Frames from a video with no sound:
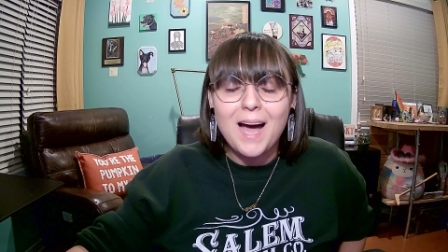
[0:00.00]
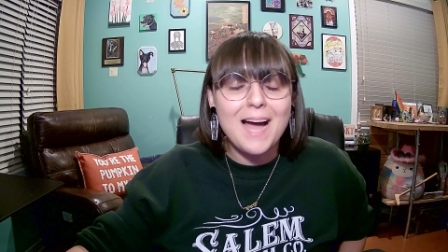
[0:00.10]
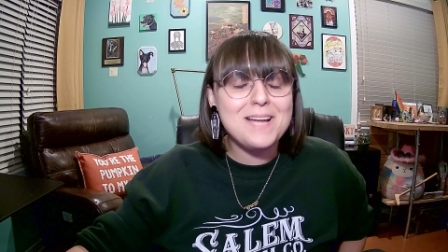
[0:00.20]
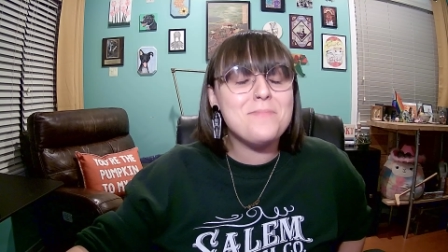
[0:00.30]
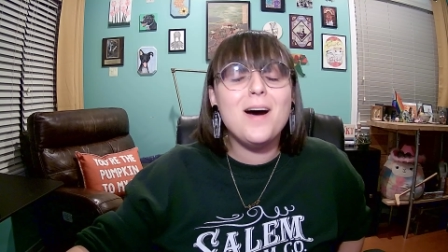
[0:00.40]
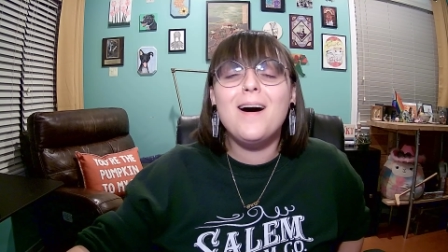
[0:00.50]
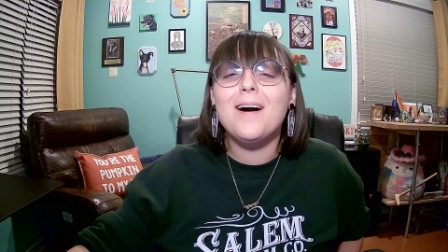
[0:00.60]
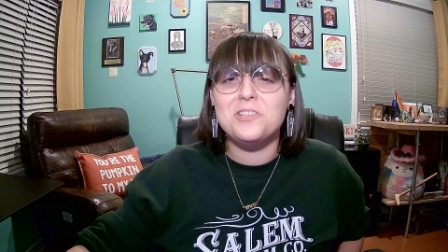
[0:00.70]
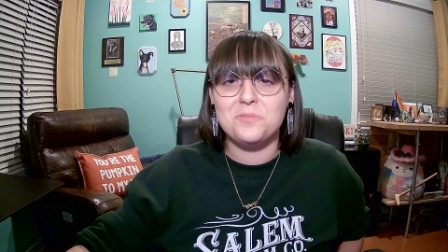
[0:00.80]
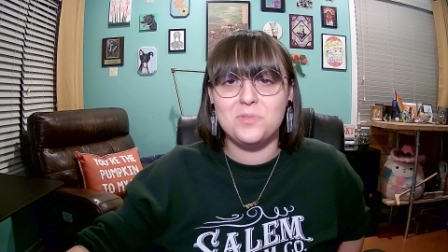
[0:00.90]
I am one
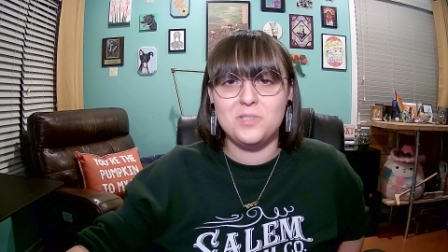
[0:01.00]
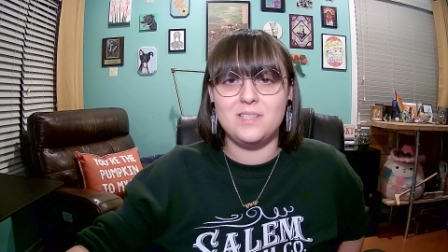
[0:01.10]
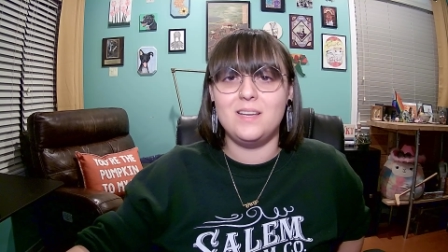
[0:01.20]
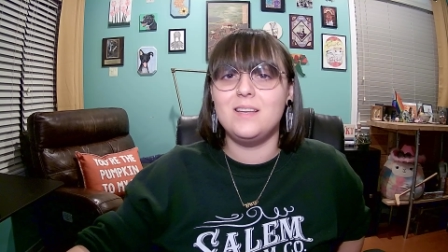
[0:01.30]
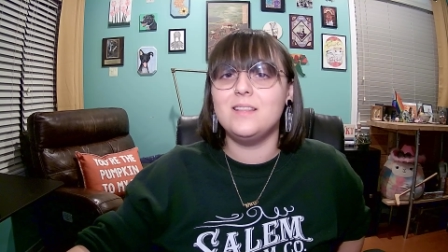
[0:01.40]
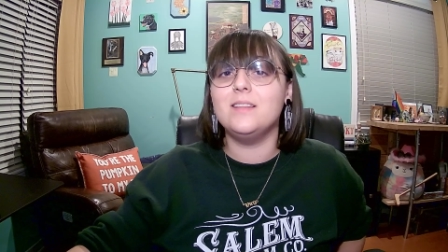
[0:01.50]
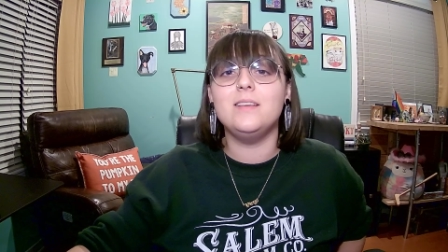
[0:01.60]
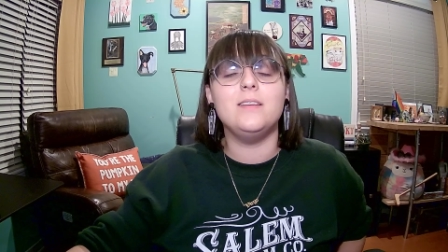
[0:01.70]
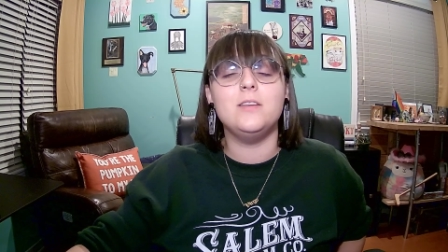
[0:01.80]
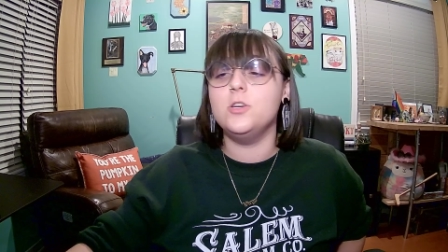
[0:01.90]
hundred percent
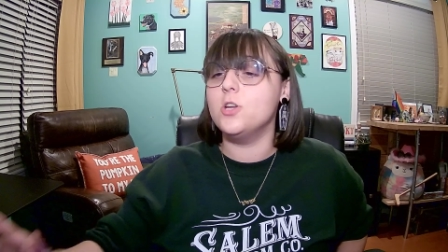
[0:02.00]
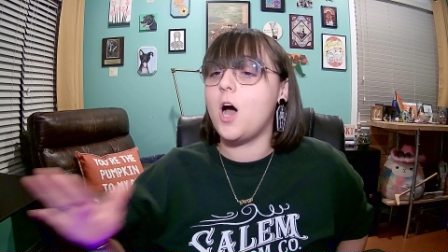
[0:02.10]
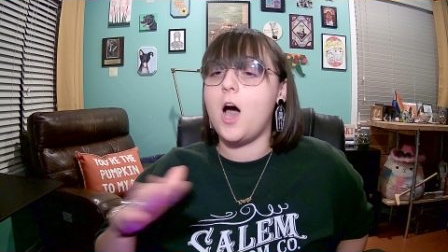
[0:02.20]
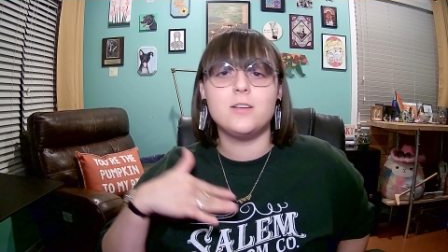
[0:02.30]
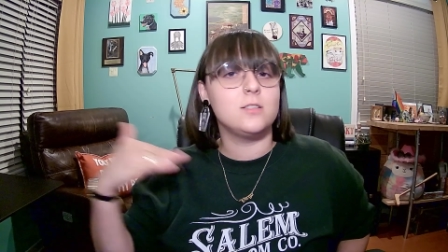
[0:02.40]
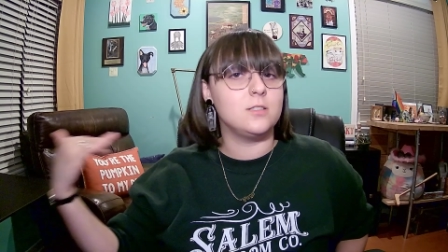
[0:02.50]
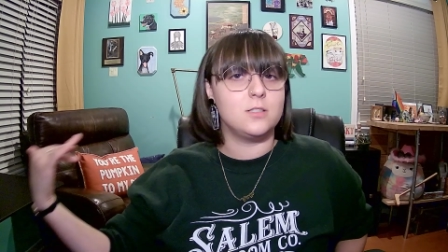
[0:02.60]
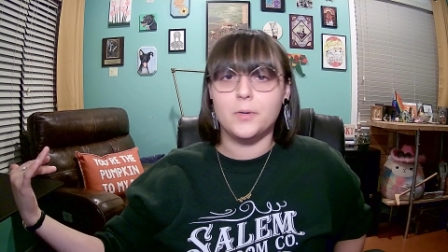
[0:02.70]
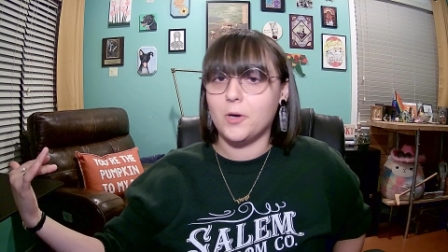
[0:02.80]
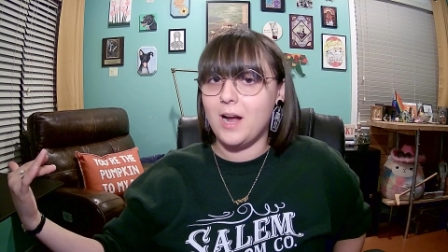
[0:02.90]
the not
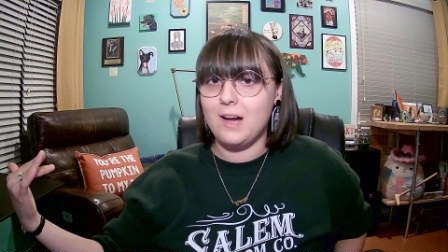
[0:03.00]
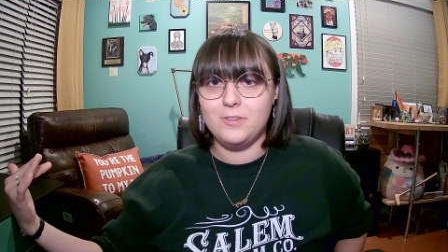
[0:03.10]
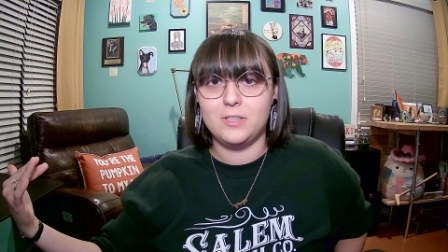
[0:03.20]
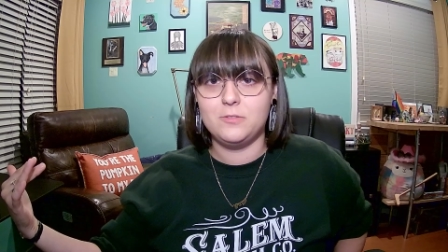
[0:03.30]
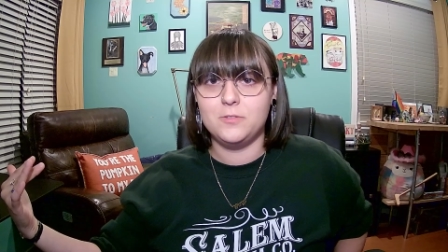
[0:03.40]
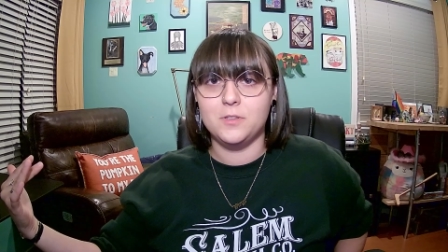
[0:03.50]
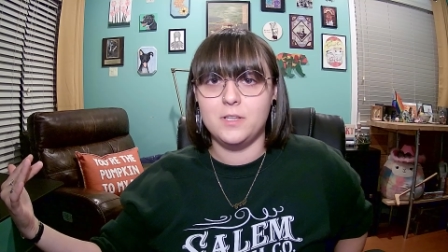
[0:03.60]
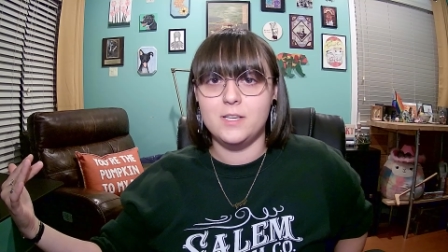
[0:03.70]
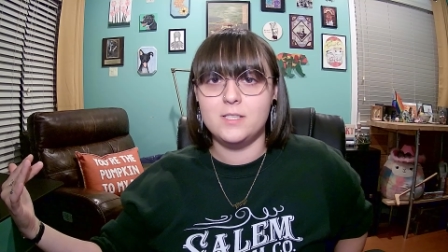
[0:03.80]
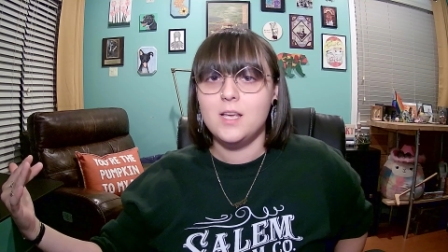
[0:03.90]
demographic for
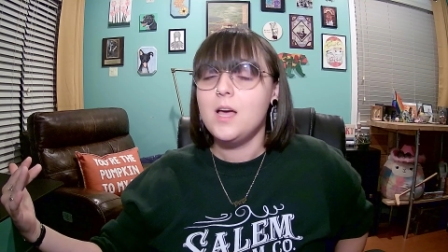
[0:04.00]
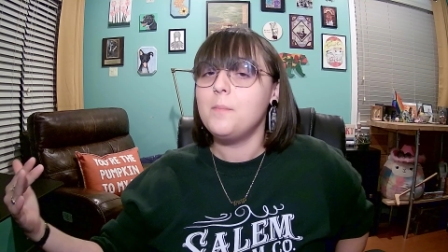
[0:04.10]
this.